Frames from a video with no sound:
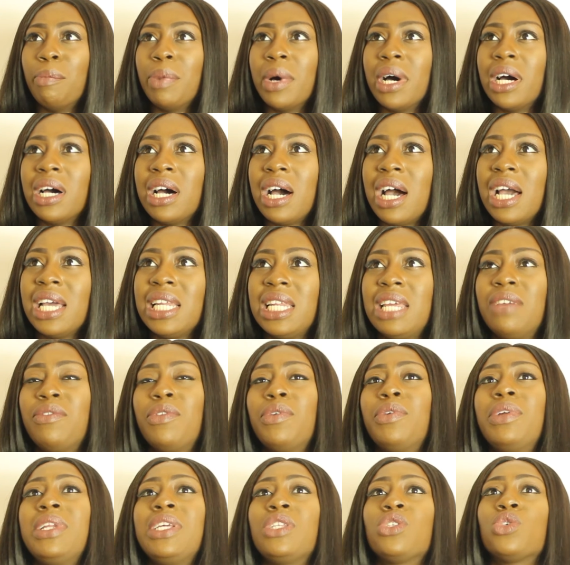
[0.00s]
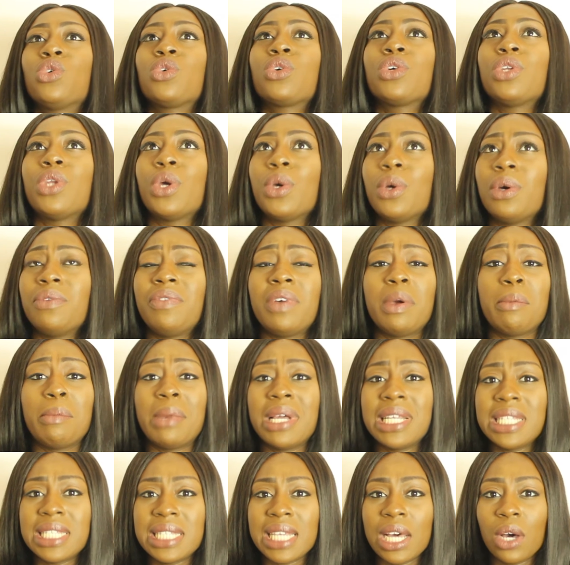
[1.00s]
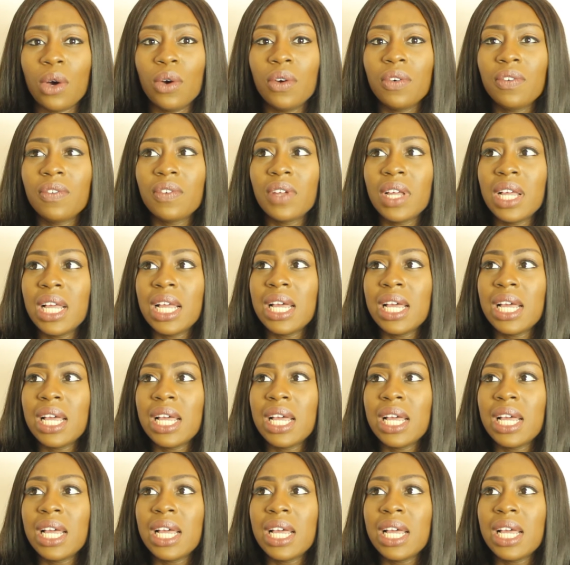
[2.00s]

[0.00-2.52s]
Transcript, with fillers: but I never really took note of it myself.